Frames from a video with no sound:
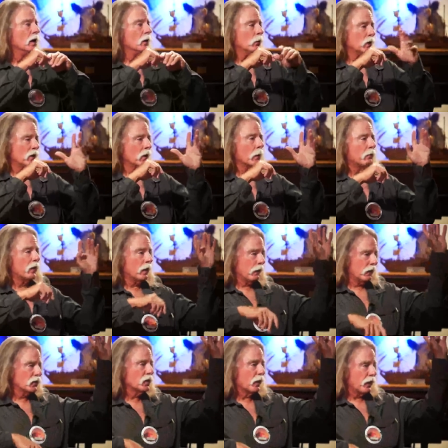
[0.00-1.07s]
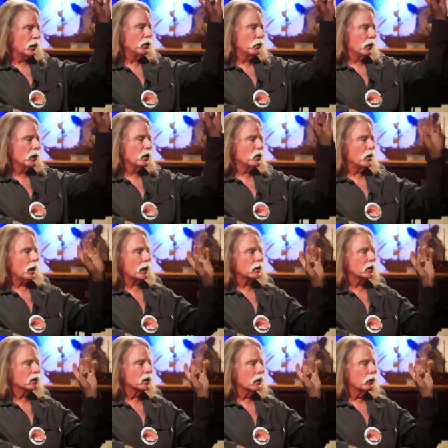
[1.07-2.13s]
When you're up there, there's a thing you can eject
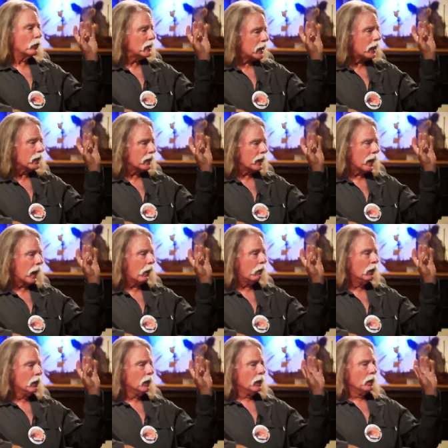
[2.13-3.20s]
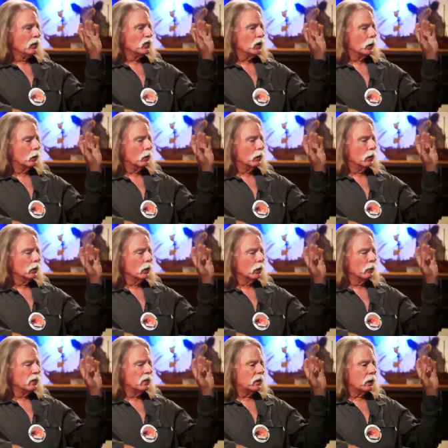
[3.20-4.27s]
and stuff. We can't get out. So let
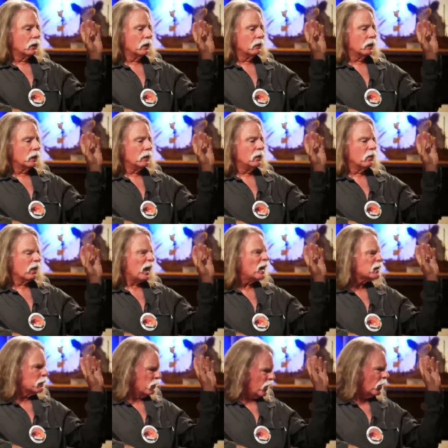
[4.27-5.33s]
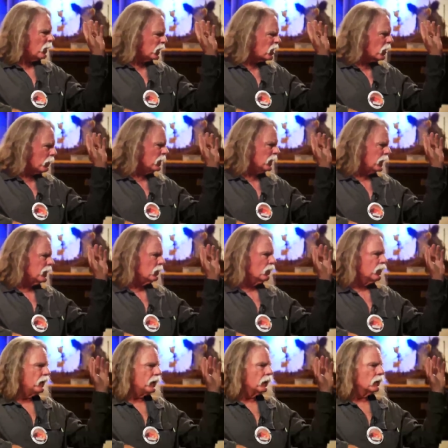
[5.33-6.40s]
me tell you that, you know, and I had some fun. I told the millennial
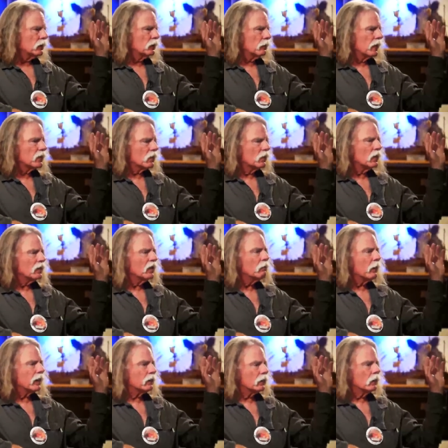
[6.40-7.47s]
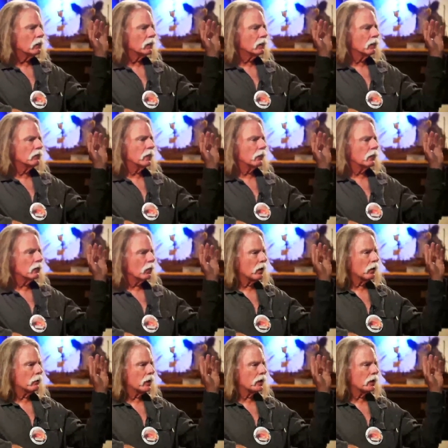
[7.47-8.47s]
thing, my crew, I love my crew. I loved every one of them.